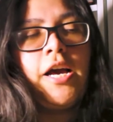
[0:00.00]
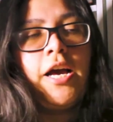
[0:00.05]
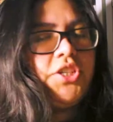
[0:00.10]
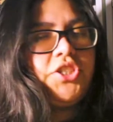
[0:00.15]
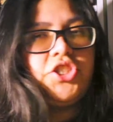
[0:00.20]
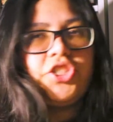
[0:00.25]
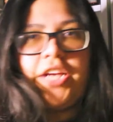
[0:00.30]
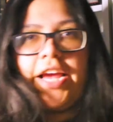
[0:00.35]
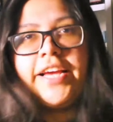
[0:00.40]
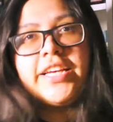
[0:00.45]

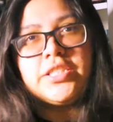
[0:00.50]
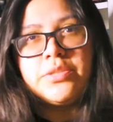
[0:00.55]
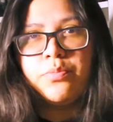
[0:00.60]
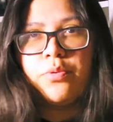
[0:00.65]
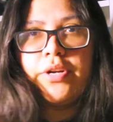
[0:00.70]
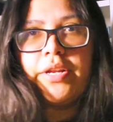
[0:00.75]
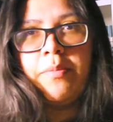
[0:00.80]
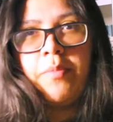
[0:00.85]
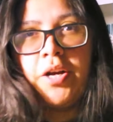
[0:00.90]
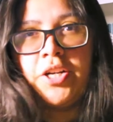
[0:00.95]
Shay's
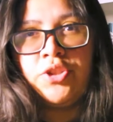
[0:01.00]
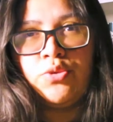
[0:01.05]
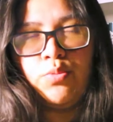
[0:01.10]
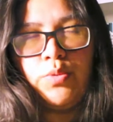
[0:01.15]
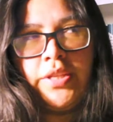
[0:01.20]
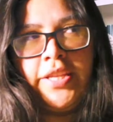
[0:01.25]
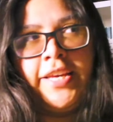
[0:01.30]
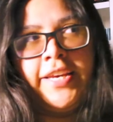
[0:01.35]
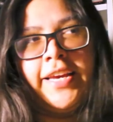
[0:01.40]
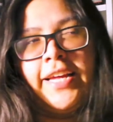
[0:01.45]
pretty much
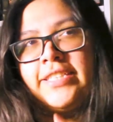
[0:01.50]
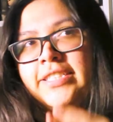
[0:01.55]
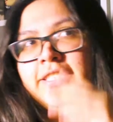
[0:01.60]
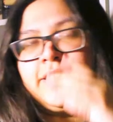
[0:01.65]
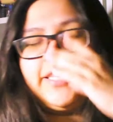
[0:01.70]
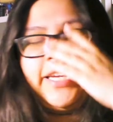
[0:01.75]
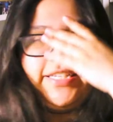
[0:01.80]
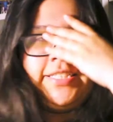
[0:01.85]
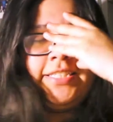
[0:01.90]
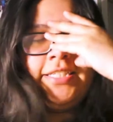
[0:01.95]
really against
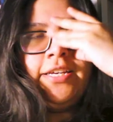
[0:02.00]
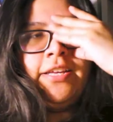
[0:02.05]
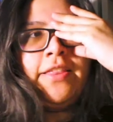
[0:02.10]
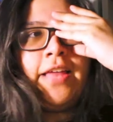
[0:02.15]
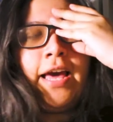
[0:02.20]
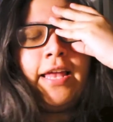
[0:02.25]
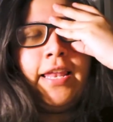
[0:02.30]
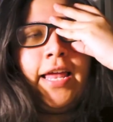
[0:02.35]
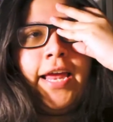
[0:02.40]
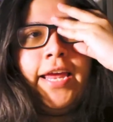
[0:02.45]
this idea
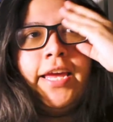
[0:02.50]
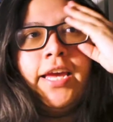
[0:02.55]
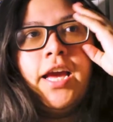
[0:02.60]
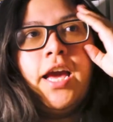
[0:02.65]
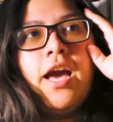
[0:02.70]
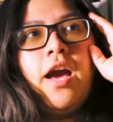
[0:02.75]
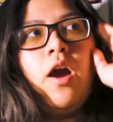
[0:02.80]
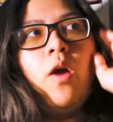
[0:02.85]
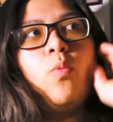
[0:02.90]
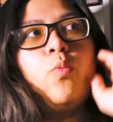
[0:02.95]
that like
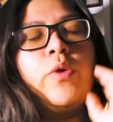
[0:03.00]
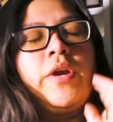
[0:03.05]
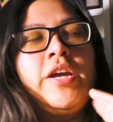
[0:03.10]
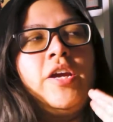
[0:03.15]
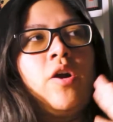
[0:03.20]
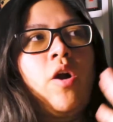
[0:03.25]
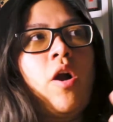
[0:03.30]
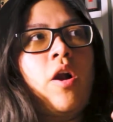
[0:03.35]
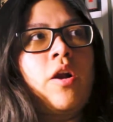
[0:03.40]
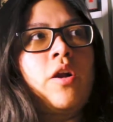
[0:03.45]

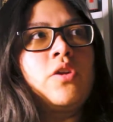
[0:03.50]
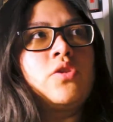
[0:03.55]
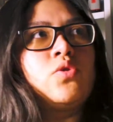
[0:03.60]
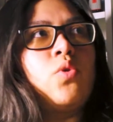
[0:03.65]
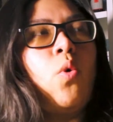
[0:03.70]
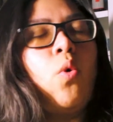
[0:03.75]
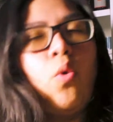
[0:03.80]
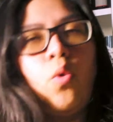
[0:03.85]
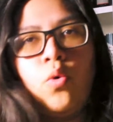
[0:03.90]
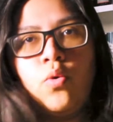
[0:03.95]
we are
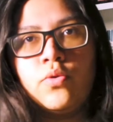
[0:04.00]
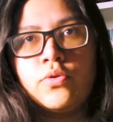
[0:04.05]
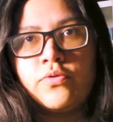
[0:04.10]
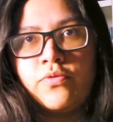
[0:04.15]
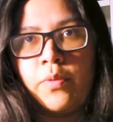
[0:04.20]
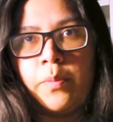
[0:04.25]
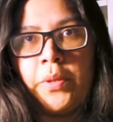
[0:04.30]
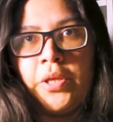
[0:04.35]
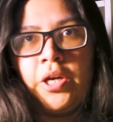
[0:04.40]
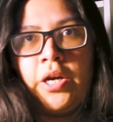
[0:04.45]
told
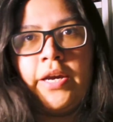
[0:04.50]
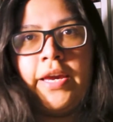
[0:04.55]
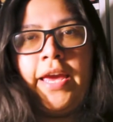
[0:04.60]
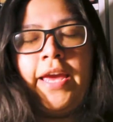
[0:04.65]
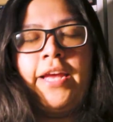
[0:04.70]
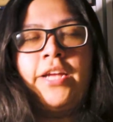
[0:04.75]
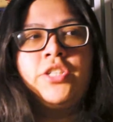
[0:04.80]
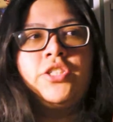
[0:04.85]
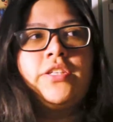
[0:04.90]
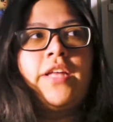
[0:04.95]
from a young
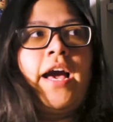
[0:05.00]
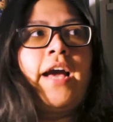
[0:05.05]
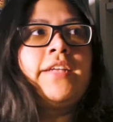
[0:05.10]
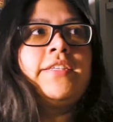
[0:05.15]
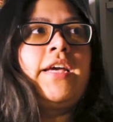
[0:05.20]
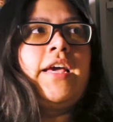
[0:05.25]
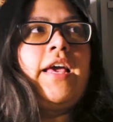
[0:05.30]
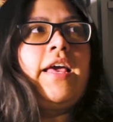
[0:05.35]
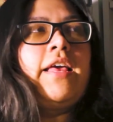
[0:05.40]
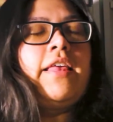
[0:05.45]
age that
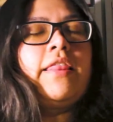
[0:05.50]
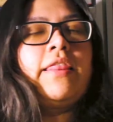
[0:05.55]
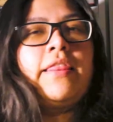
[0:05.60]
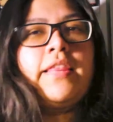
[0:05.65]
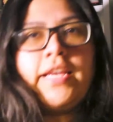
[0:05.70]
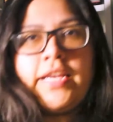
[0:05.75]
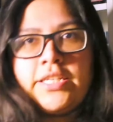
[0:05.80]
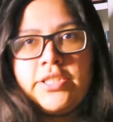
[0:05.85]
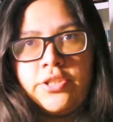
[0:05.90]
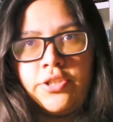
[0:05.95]

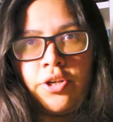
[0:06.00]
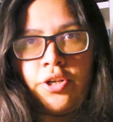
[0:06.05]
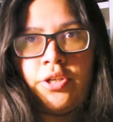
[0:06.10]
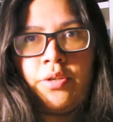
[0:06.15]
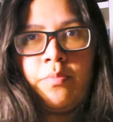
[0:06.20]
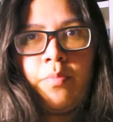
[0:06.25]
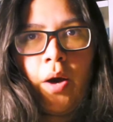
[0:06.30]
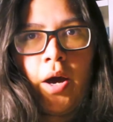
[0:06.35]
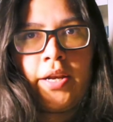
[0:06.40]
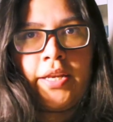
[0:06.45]
these
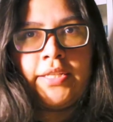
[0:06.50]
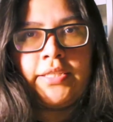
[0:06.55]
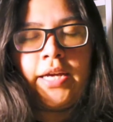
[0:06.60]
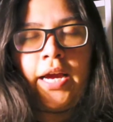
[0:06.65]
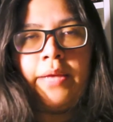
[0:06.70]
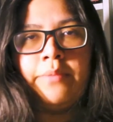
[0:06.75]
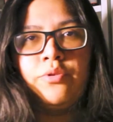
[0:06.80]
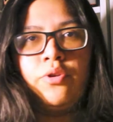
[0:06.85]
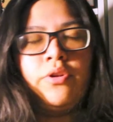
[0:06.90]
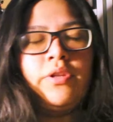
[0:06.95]
certain body
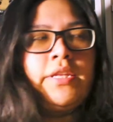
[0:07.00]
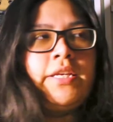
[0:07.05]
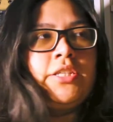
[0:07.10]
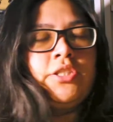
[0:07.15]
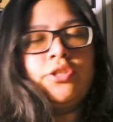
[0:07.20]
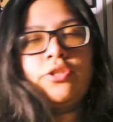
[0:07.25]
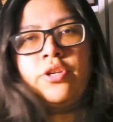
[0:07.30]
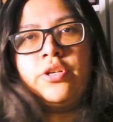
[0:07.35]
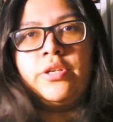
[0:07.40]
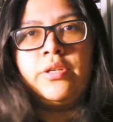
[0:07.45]
types or these
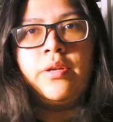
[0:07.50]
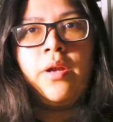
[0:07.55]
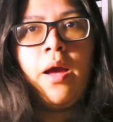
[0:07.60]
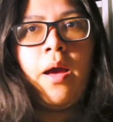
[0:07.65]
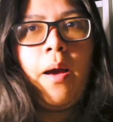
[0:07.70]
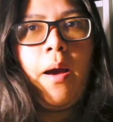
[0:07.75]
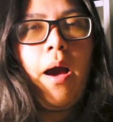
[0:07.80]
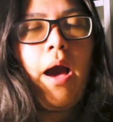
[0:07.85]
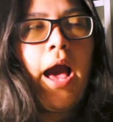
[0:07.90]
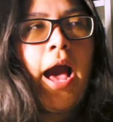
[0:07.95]
certain
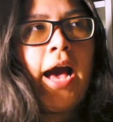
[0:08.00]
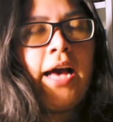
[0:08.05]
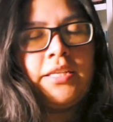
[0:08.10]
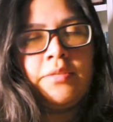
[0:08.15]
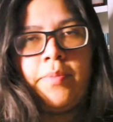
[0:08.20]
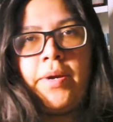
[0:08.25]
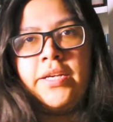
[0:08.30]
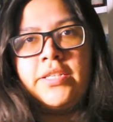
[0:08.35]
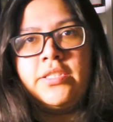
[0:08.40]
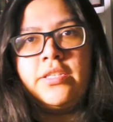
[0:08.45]

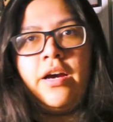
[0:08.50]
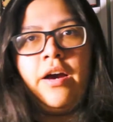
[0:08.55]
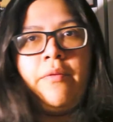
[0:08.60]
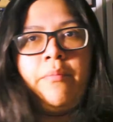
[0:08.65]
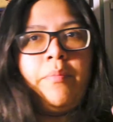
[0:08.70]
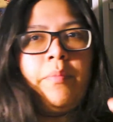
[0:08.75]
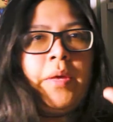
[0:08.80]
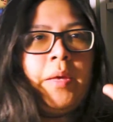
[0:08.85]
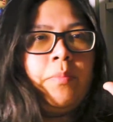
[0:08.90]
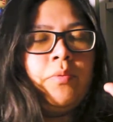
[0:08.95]
aspects
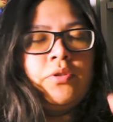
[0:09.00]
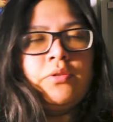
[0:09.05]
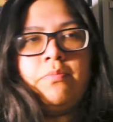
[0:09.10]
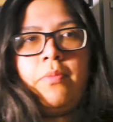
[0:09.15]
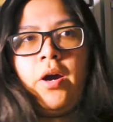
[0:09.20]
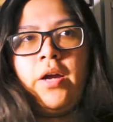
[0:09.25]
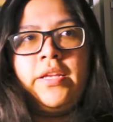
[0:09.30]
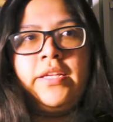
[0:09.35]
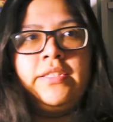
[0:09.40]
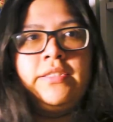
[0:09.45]
of people's
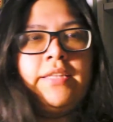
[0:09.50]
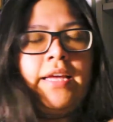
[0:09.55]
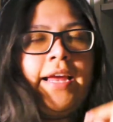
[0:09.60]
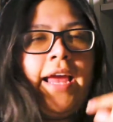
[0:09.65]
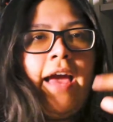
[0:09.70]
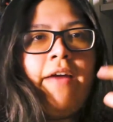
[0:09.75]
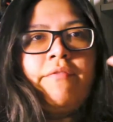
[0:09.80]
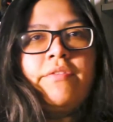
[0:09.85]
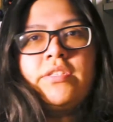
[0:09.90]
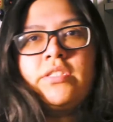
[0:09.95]
bodies, like
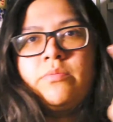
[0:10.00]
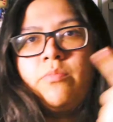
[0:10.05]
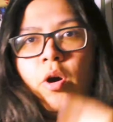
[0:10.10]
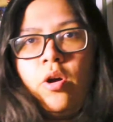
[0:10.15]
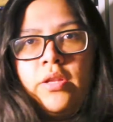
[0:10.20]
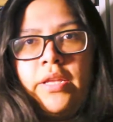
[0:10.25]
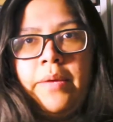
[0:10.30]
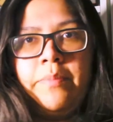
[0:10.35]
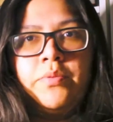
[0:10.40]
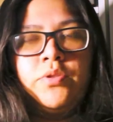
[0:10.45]
having
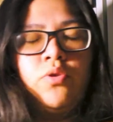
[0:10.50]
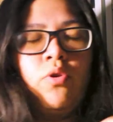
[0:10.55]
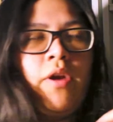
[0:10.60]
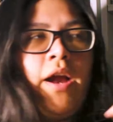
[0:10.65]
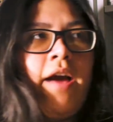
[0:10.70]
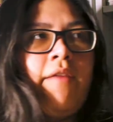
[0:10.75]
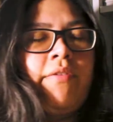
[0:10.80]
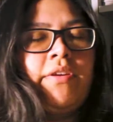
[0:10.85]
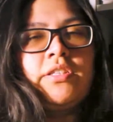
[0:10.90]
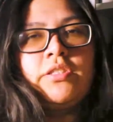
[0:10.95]
small lips or
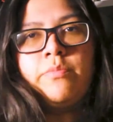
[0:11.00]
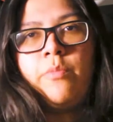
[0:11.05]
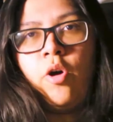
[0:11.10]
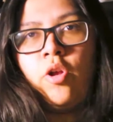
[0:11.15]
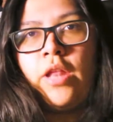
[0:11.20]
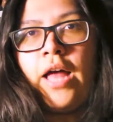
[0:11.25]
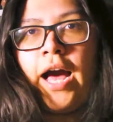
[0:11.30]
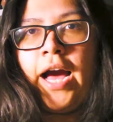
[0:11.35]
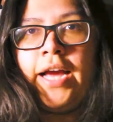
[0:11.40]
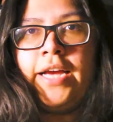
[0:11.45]
having
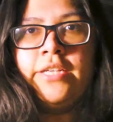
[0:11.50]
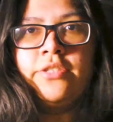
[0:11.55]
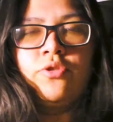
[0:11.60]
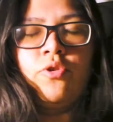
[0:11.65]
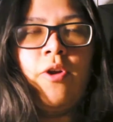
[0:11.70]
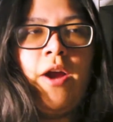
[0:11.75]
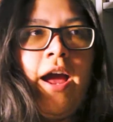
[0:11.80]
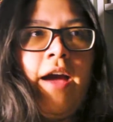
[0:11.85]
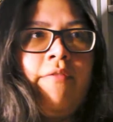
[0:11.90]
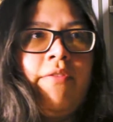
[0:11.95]
small eyes
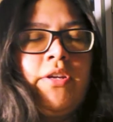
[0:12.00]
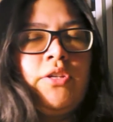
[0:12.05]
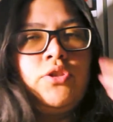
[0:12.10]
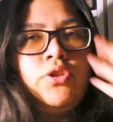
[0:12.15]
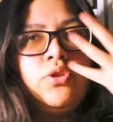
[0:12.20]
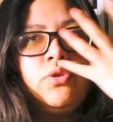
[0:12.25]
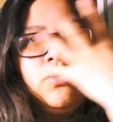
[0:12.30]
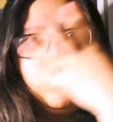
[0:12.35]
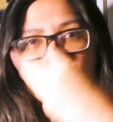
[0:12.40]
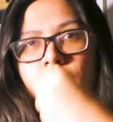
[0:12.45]
or having
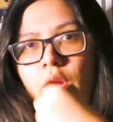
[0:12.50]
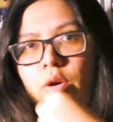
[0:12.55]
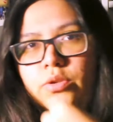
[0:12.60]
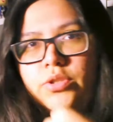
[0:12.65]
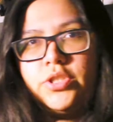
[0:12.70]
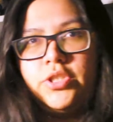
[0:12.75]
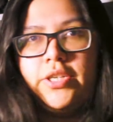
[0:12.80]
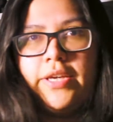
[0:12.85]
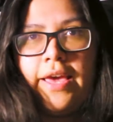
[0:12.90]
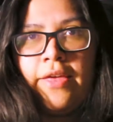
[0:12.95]
too
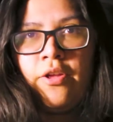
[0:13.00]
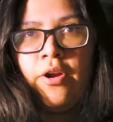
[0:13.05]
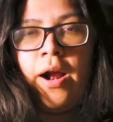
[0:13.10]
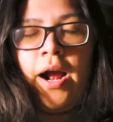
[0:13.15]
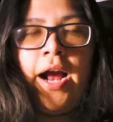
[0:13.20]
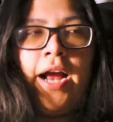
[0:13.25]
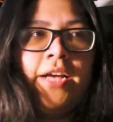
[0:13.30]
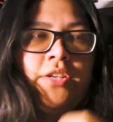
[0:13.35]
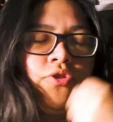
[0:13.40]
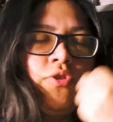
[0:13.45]
close together
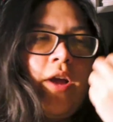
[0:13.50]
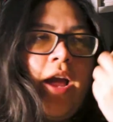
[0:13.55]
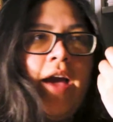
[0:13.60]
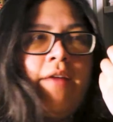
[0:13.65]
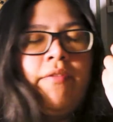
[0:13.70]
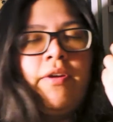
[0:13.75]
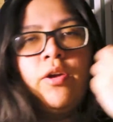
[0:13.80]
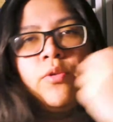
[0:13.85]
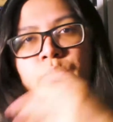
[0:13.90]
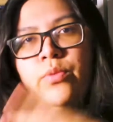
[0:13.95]
eyes or
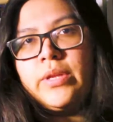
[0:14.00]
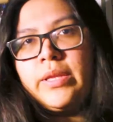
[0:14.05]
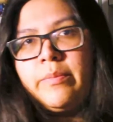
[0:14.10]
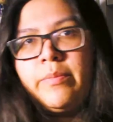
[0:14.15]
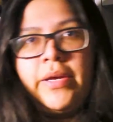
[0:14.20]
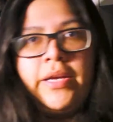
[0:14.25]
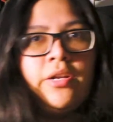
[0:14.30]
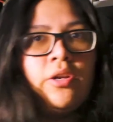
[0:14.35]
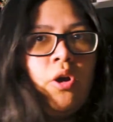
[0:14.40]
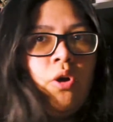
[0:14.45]
having a really
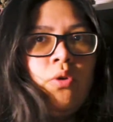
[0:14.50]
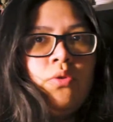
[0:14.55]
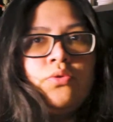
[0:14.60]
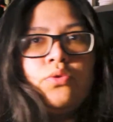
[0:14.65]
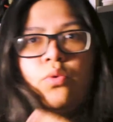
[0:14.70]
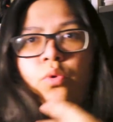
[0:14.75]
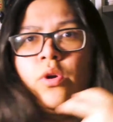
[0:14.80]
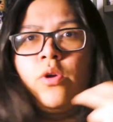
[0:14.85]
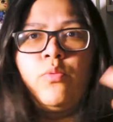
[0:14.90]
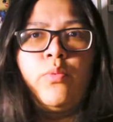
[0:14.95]
big nose
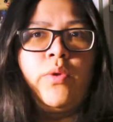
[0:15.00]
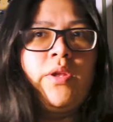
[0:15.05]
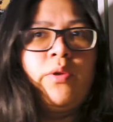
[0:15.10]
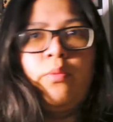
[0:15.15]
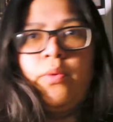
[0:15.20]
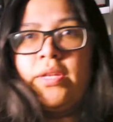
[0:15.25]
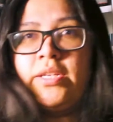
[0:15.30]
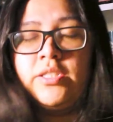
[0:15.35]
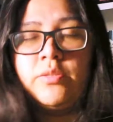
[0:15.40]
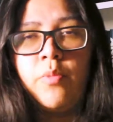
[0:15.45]
or a
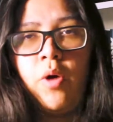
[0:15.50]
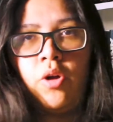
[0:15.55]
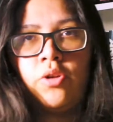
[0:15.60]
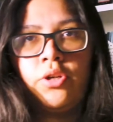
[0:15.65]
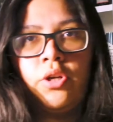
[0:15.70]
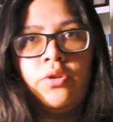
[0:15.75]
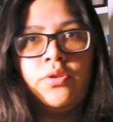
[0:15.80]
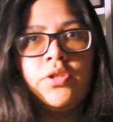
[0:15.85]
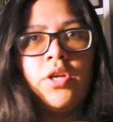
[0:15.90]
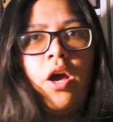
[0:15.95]
really small
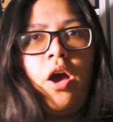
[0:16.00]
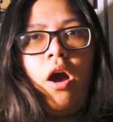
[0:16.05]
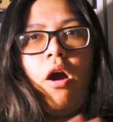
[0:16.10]
nose,